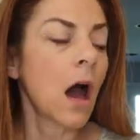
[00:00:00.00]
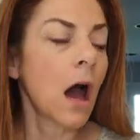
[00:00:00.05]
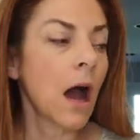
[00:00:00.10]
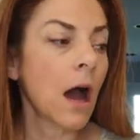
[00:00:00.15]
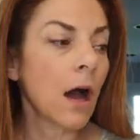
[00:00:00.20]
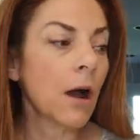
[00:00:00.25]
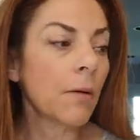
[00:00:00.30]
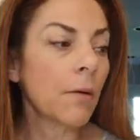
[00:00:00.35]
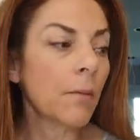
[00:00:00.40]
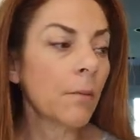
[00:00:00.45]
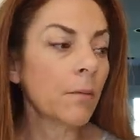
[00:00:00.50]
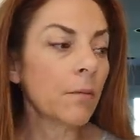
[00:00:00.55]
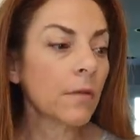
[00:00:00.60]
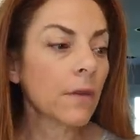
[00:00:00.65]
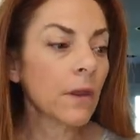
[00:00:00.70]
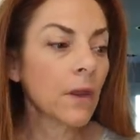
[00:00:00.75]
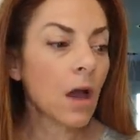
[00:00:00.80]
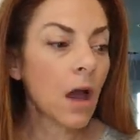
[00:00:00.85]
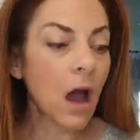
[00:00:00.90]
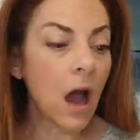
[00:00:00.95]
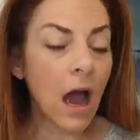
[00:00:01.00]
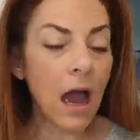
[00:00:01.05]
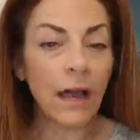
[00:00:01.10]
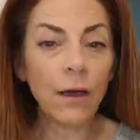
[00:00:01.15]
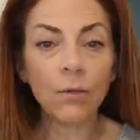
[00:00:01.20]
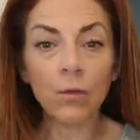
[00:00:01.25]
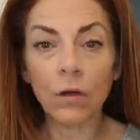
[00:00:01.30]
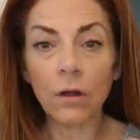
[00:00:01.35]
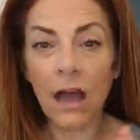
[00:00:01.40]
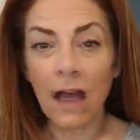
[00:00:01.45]
Um,
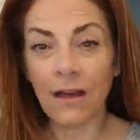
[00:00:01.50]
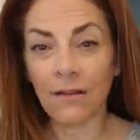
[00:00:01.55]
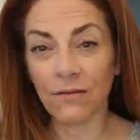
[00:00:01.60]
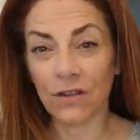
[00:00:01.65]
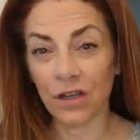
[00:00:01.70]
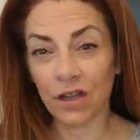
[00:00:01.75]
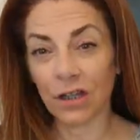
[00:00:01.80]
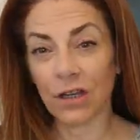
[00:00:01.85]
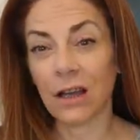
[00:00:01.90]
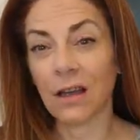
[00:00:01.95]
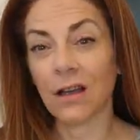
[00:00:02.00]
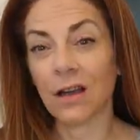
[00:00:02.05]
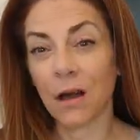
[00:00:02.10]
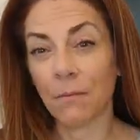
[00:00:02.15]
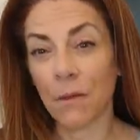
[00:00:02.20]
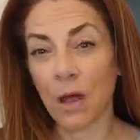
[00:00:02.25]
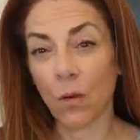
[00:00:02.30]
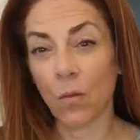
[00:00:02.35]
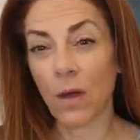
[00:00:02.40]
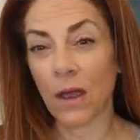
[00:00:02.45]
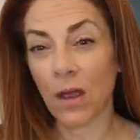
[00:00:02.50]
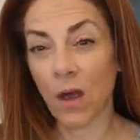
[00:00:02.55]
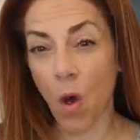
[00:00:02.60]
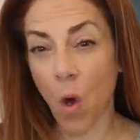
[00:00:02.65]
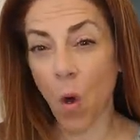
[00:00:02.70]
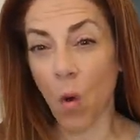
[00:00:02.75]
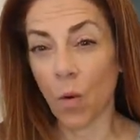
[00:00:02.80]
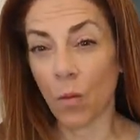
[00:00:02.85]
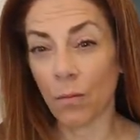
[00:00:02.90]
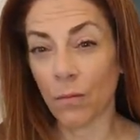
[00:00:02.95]
I will have the shake on my way
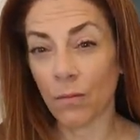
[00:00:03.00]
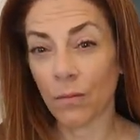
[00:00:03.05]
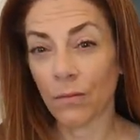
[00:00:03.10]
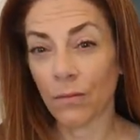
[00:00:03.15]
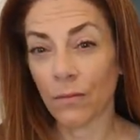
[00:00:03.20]
home,